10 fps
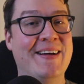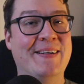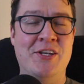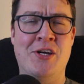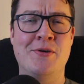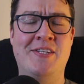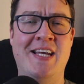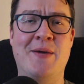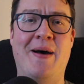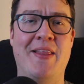It shows
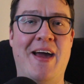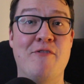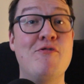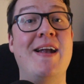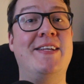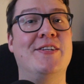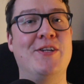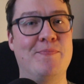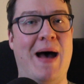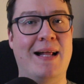Tinkerbell there, ready to
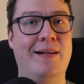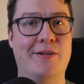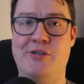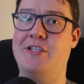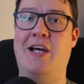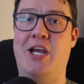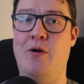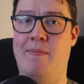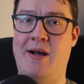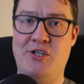do battle, just like you
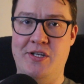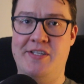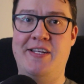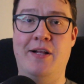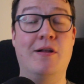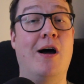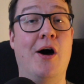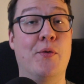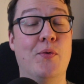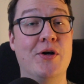imagine a steel
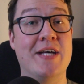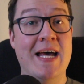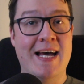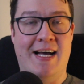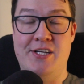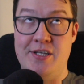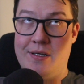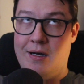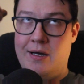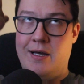card would, and she's
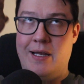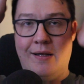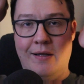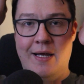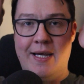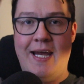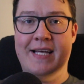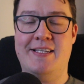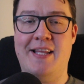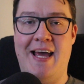got her little
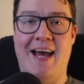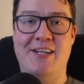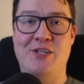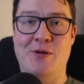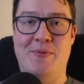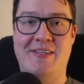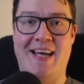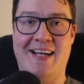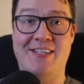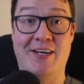kiss there to
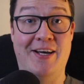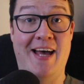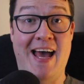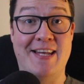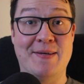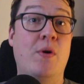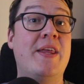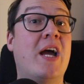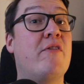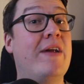protect her head. One
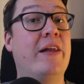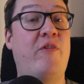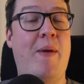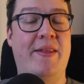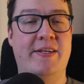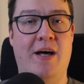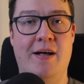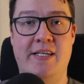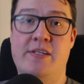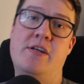thing I really love about this
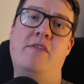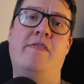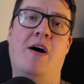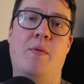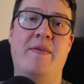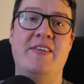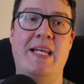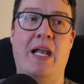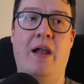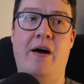art is so far we've
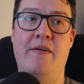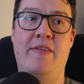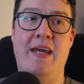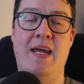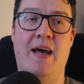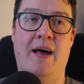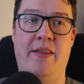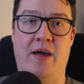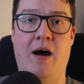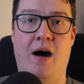seen a lot of the
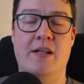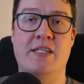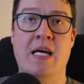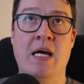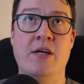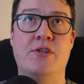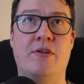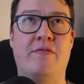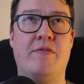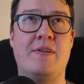art sort
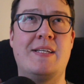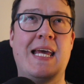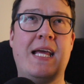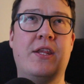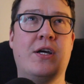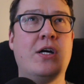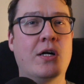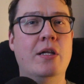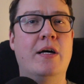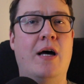of take the
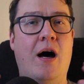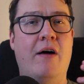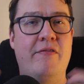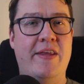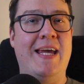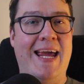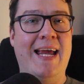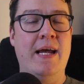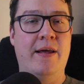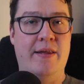colour of the
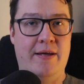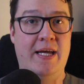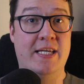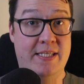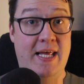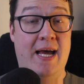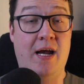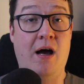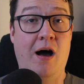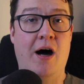ink that is their
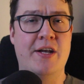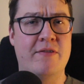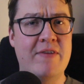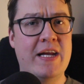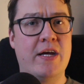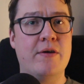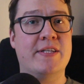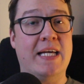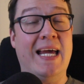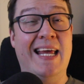card and really
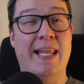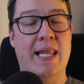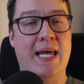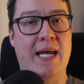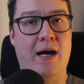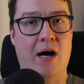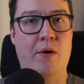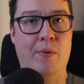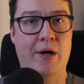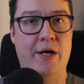use it in the
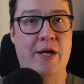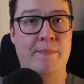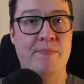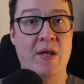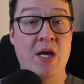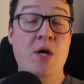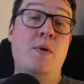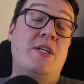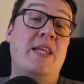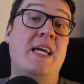artwork,
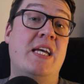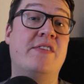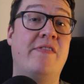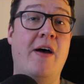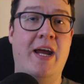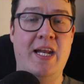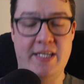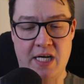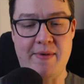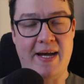which I think is fine. It's
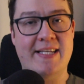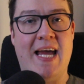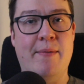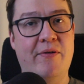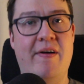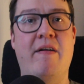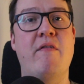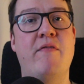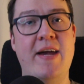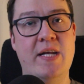going to make a table very
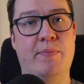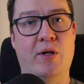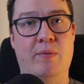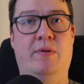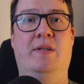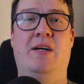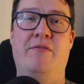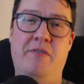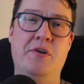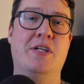readable, but
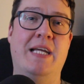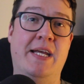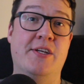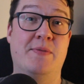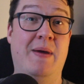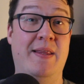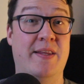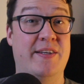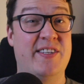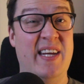unfortunately it does mean
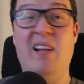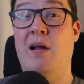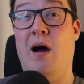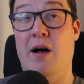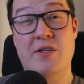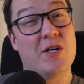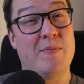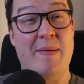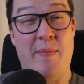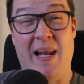that the steel cards could
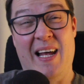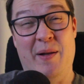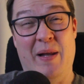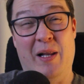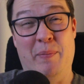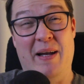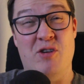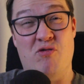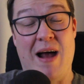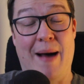maybe be a little bit
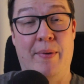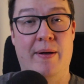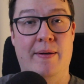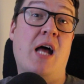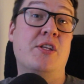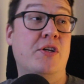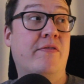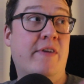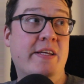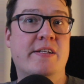drab. Gantu,
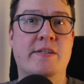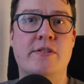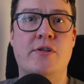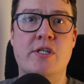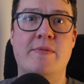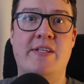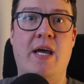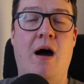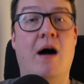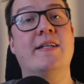for instance, as awesome as
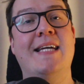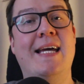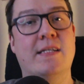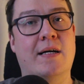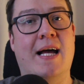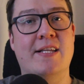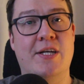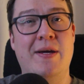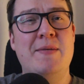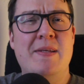the art is on
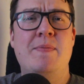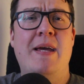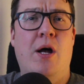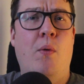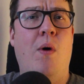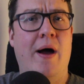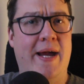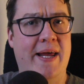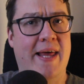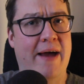Gantu, he's meant to be in
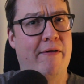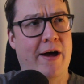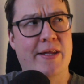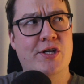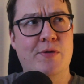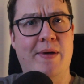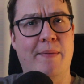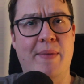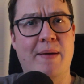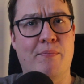Hawaii there, right? This should be a
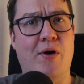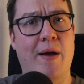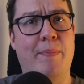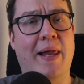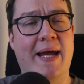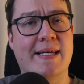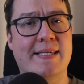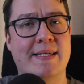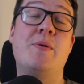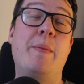big bright
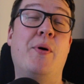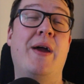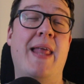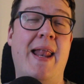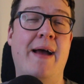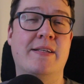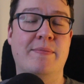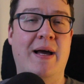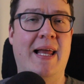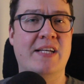place. Somebody pointed that out
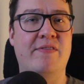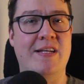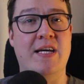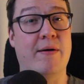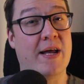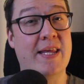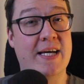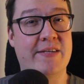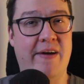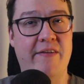in my last video, and I think
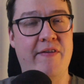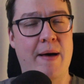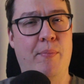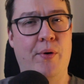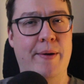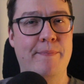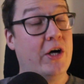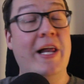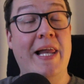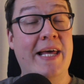it's a very fair point.
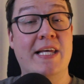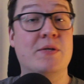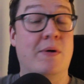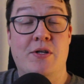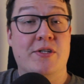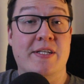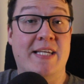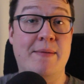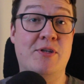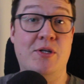Luckily, this one doesn't
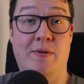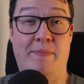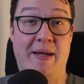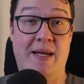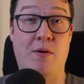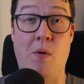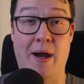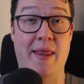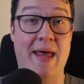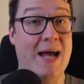seem to be
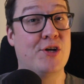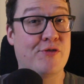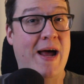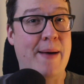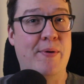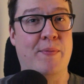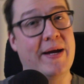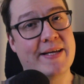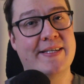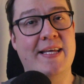quite that drab, and we
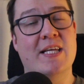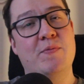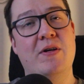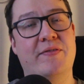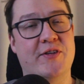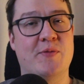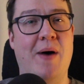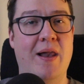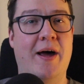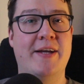can see this beautiful
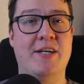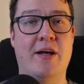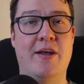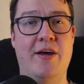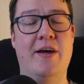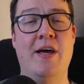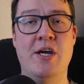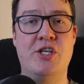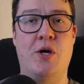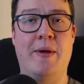spotlight on her
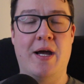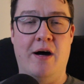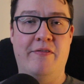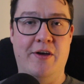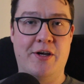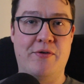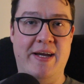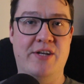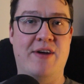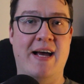showing off her
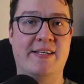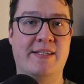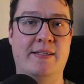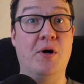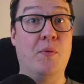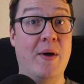green dress. But